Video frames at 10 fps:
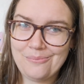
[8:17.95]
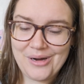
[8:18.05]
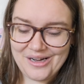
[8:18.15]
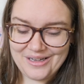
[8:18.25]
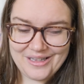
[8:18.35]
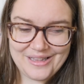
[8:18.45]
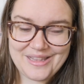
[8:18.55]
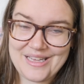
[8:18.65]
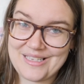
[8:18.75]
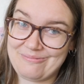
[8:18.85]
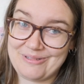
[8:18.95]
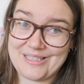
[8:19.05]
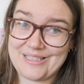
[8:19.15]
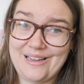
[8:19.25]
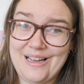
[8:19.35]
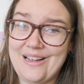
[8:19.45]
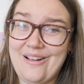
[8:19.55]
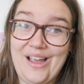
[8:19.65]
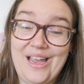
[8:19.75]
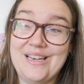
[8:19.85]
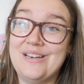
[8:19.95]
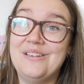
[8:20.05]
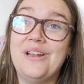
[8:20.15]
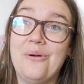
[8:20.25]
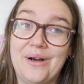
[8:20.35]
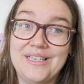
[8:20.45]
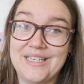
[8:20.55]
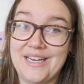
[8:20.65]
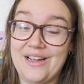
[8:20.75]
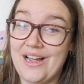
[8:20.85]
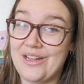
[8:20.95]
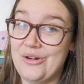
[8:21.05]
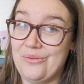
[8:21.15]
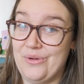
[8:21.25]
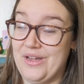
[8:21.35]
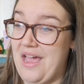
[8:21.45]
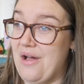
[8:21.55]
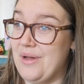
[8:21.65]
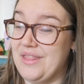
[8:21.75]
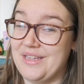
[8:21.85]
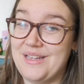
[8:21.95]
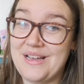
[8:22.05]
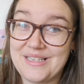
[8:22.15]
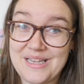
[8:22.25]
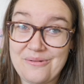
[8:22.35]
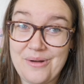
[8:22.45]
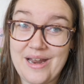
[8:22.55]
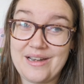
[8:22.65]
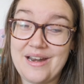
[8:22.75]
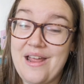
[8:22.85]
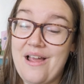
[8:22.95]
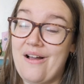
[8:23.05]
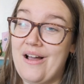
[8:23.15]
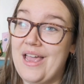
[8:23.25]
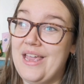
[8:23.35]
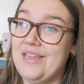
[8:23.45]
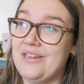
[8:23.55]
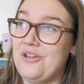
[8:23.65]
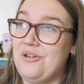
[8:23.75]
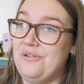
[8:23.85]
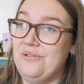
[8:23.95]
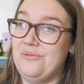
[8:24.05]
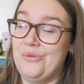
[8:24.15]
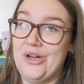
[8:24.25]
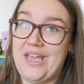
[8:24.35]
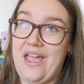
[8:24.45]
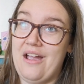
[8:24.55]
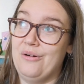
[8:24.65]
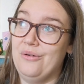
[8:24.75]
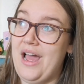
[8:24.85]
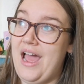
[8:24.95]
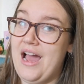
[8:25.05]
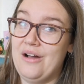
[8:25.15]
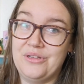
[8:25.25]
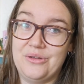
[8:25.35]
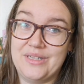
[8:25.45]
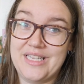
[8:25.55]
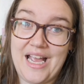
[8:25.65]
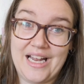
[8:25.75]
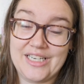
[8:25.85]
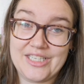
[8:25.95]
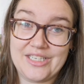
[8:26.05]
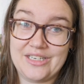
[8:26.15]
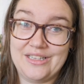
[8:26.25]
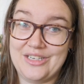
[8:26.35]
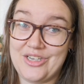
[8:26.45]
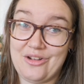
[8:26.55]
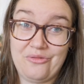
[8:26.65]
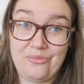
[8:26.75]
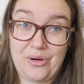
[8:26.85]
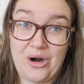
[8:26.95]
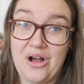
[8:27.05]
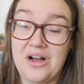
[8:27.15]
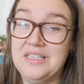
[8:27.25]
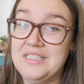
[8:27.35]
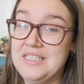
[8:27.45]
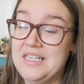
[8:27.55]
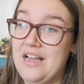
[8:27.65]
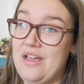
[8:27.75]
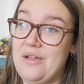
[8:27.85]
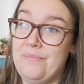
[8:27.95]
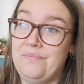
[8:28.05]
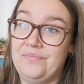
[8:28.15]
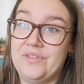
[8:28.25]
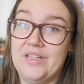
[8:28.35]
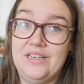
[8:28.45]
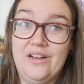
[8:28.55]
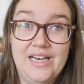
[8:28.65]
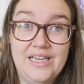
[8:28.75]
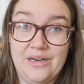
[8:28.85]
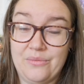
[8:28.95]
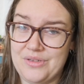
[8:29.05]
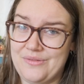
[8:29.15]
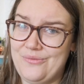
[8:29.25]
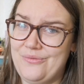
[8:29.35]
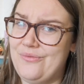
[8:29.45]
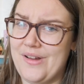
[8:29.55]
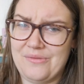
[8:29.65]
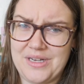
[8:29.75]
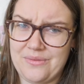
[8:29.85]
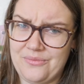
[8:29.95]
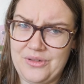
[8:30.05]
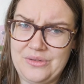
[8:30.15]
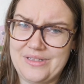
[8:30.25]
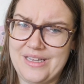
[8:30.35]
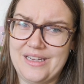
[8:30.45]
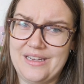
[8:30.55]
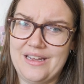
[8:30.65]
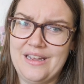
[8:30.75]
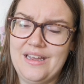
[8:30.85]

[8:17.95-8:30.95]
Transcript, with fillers: But this was, I, I had no idea. I couldn't work out where the gusset went. I couldn't work out how you attached the shelf bra. Um the lining was very confusing.